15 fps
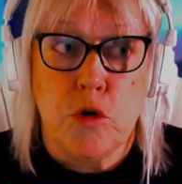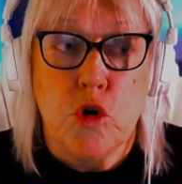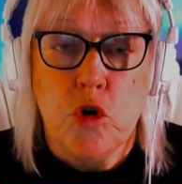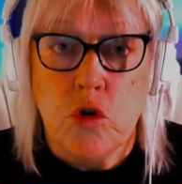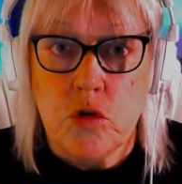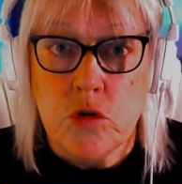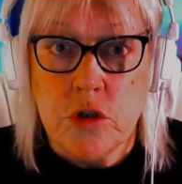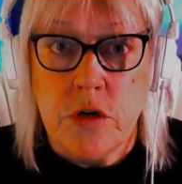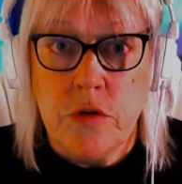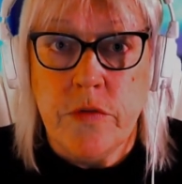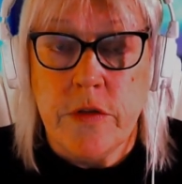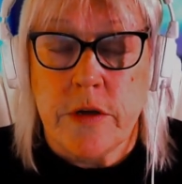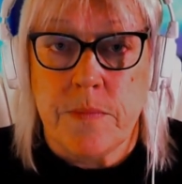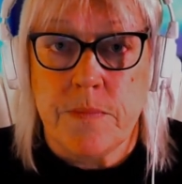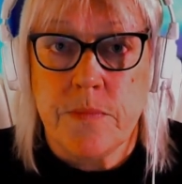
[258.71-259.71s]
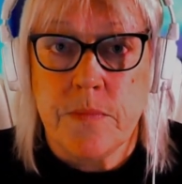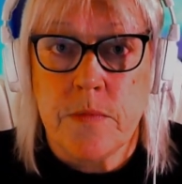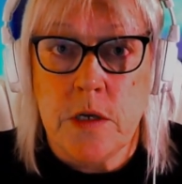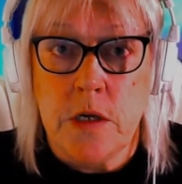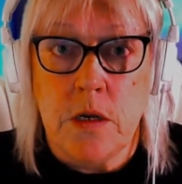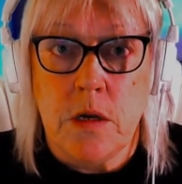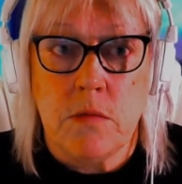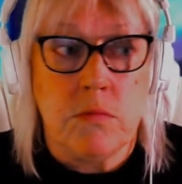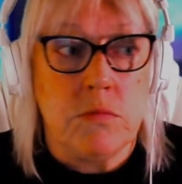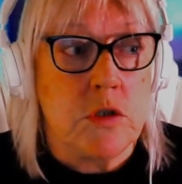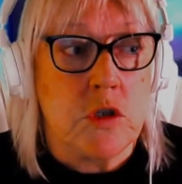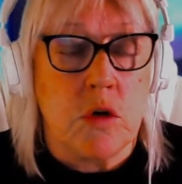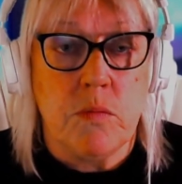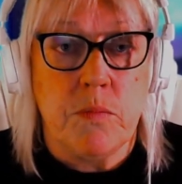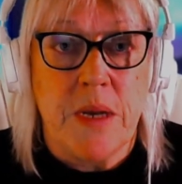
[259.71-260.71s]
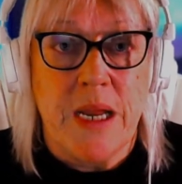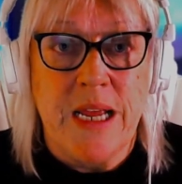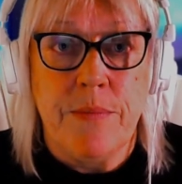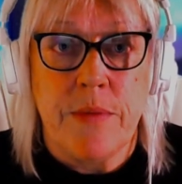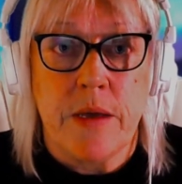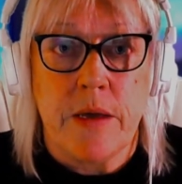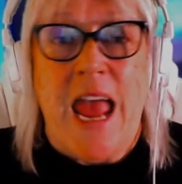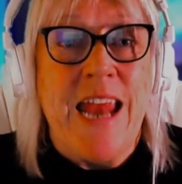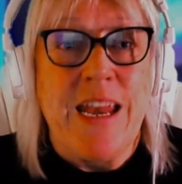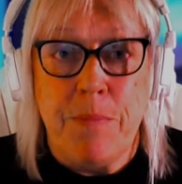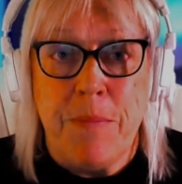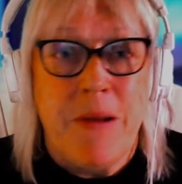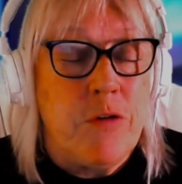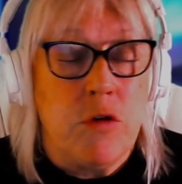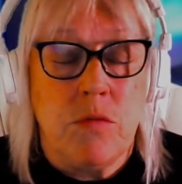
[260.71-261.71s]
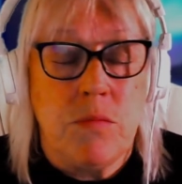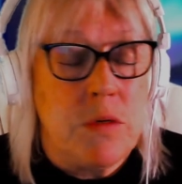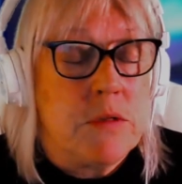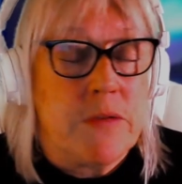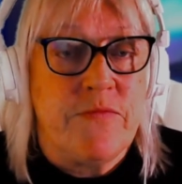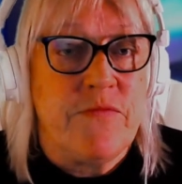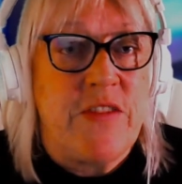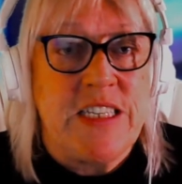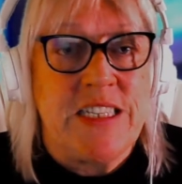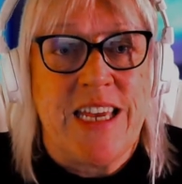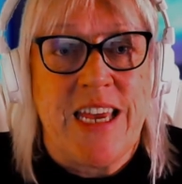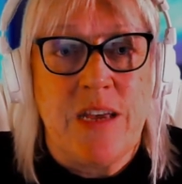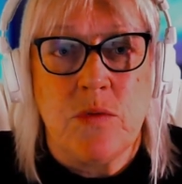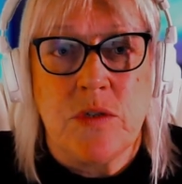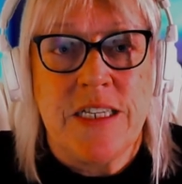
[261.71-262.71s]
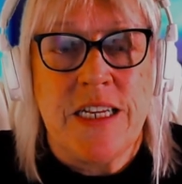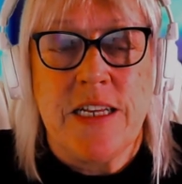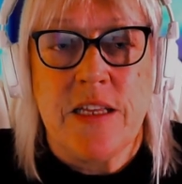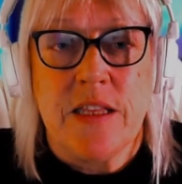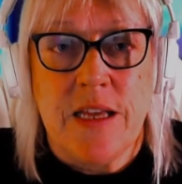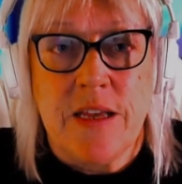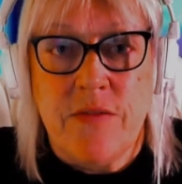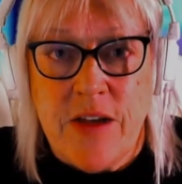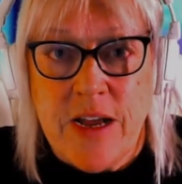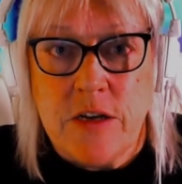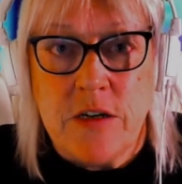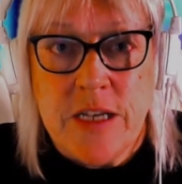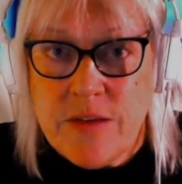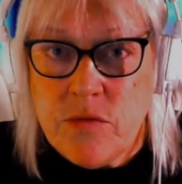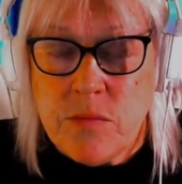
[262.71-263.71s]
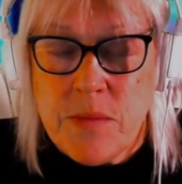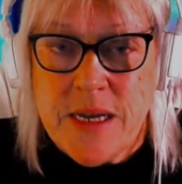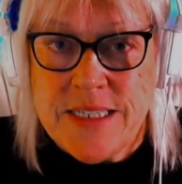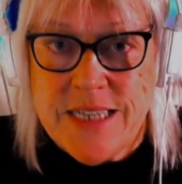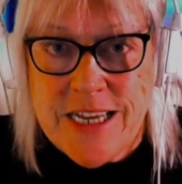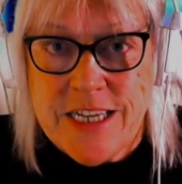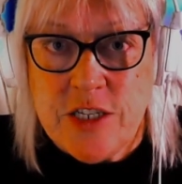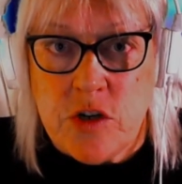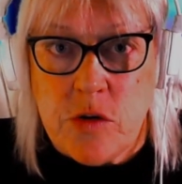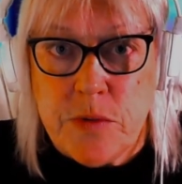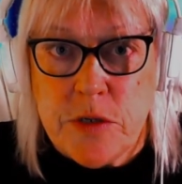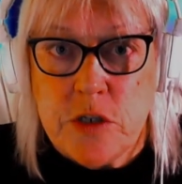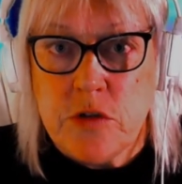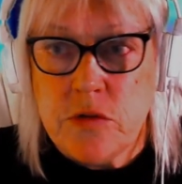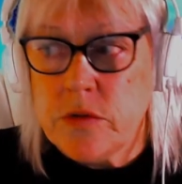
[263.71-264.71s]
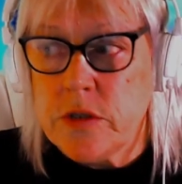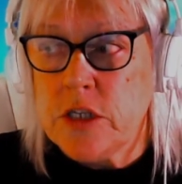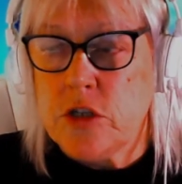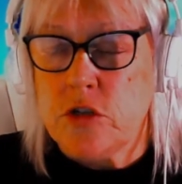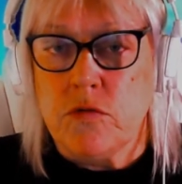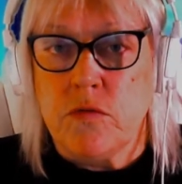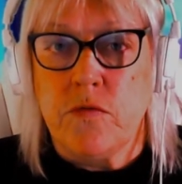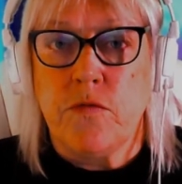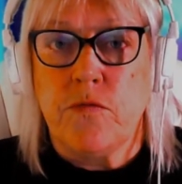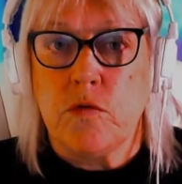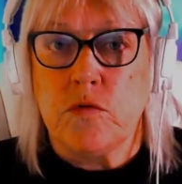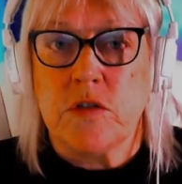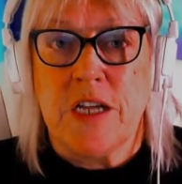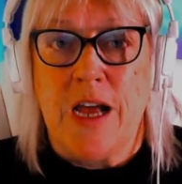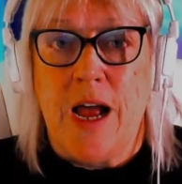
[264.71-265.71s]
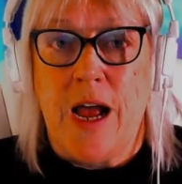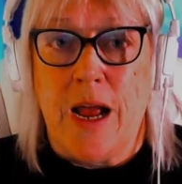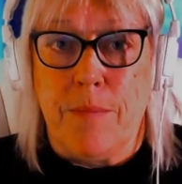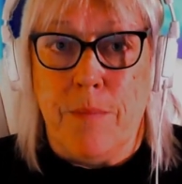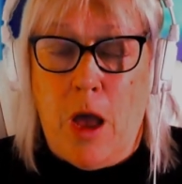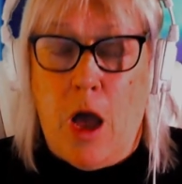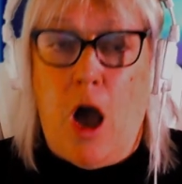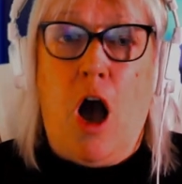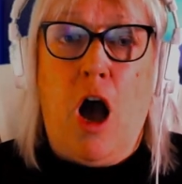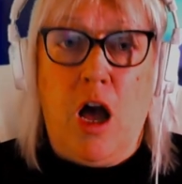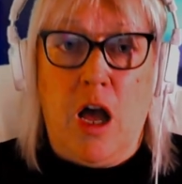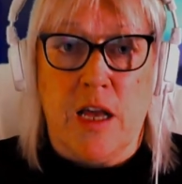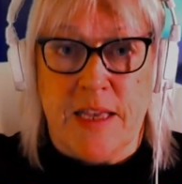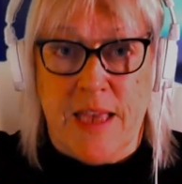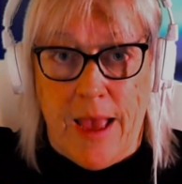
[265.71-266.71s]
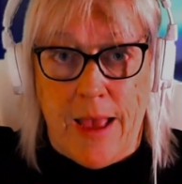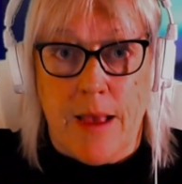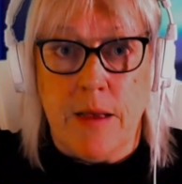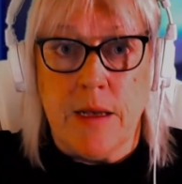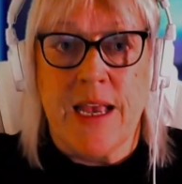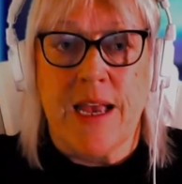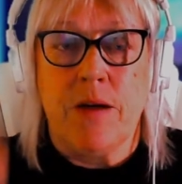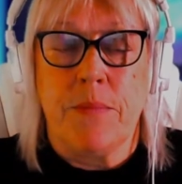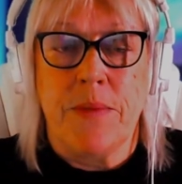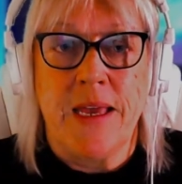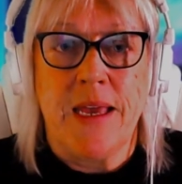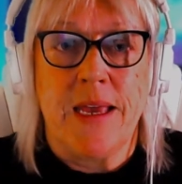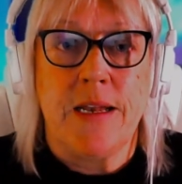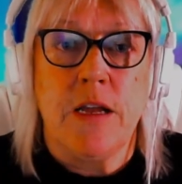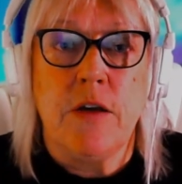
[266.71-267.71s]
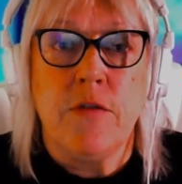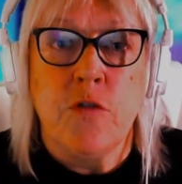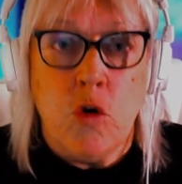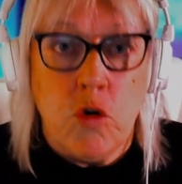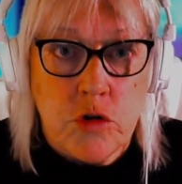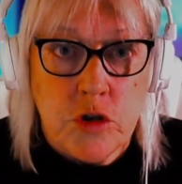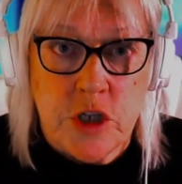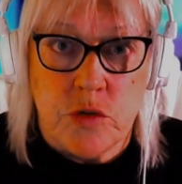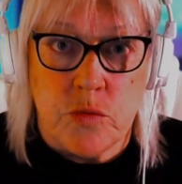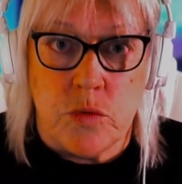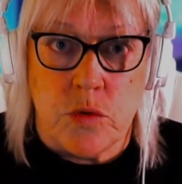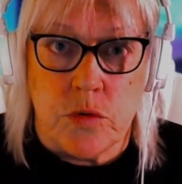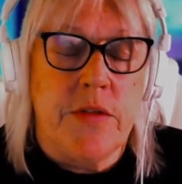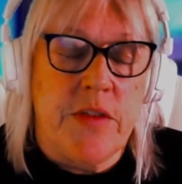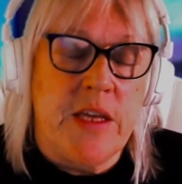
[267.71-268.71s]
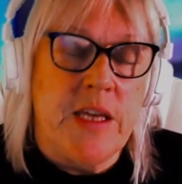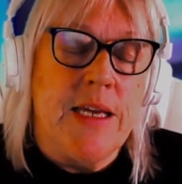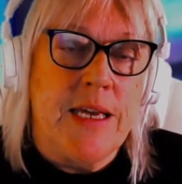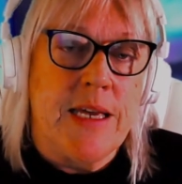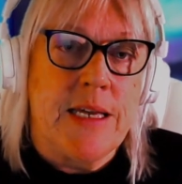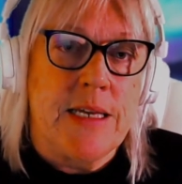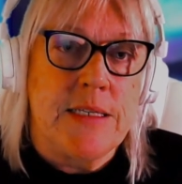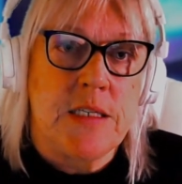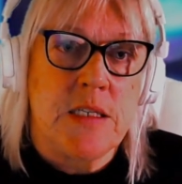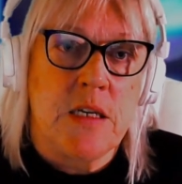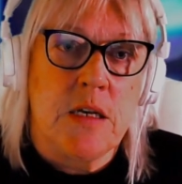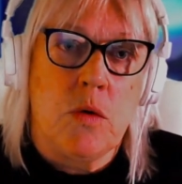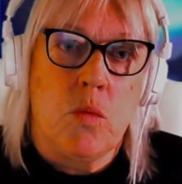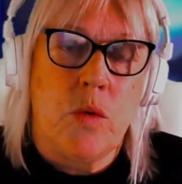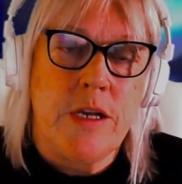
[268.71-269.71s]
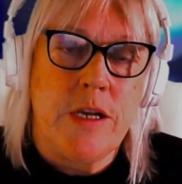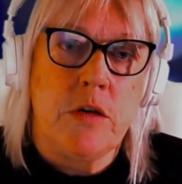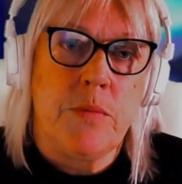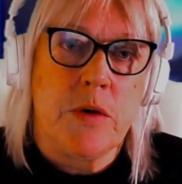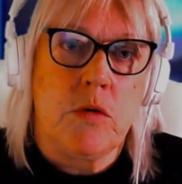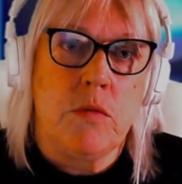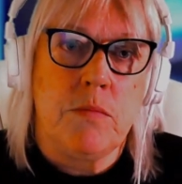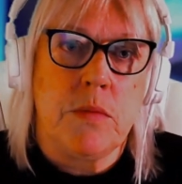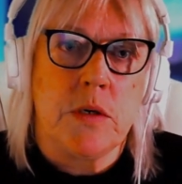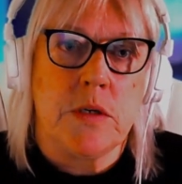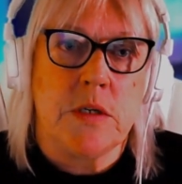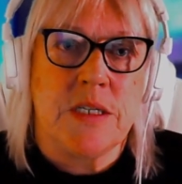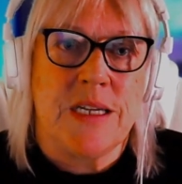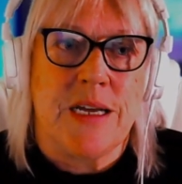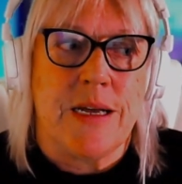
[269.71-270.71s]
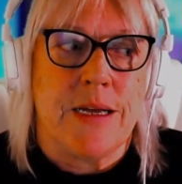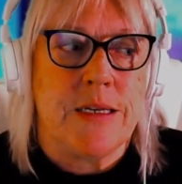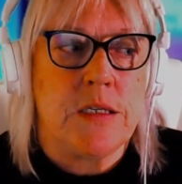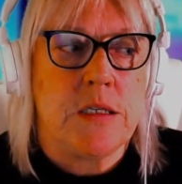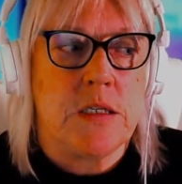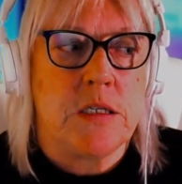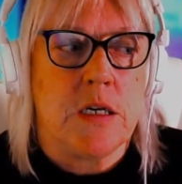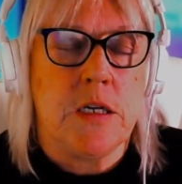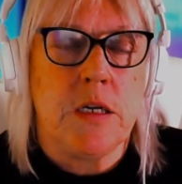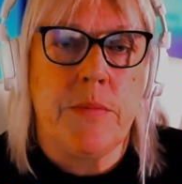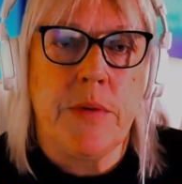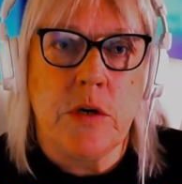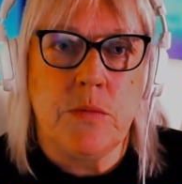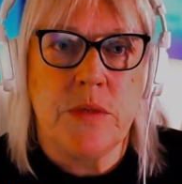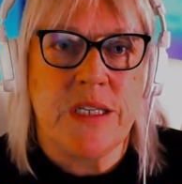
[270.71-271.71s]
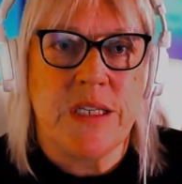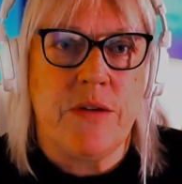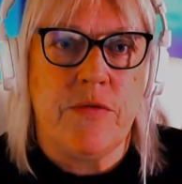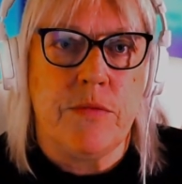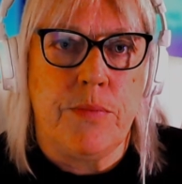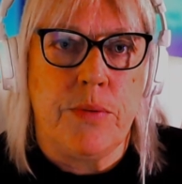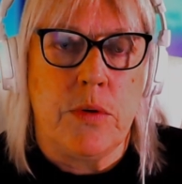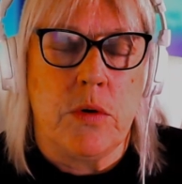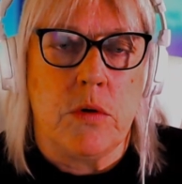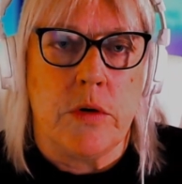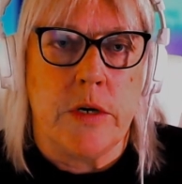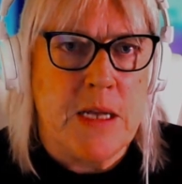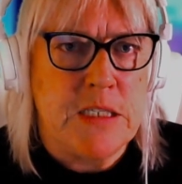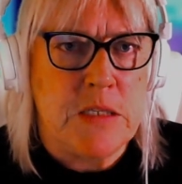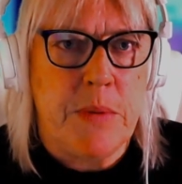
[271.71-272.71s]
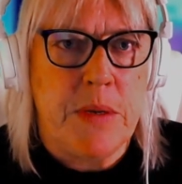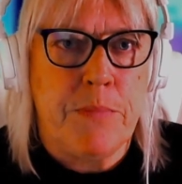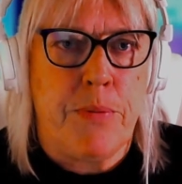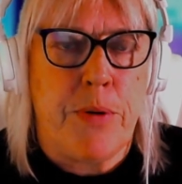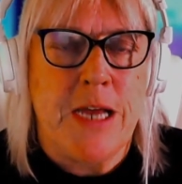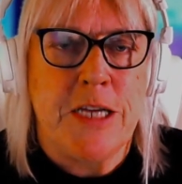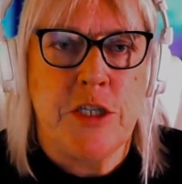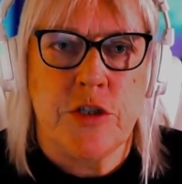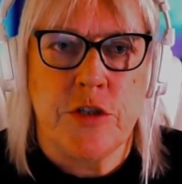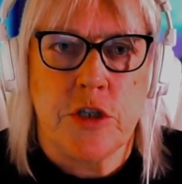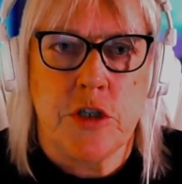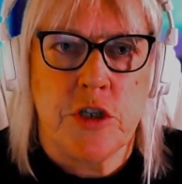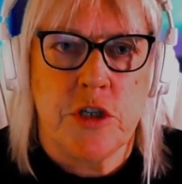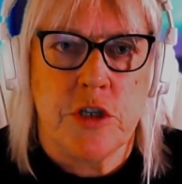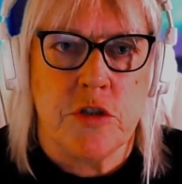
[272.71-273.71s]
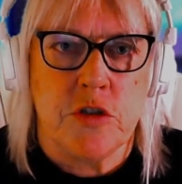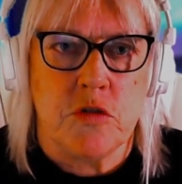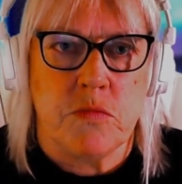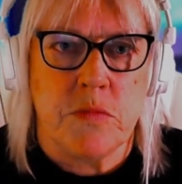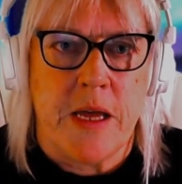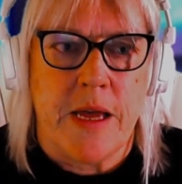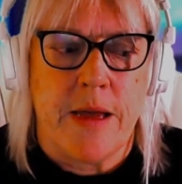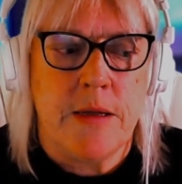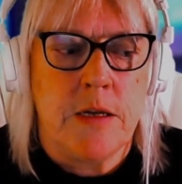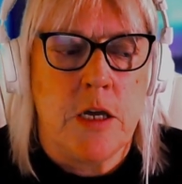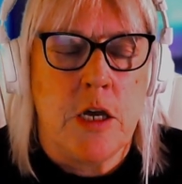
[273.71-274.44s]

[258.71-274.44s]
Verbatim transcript: Good on them. You know, don't blame you. Any paranormal investigator will tell you that if I can give up my day job and do this stuff full time, yeah, count me in. Of course you would. Thing is, when you become monetized and you become self-employed, there's a big pressure that turns up there.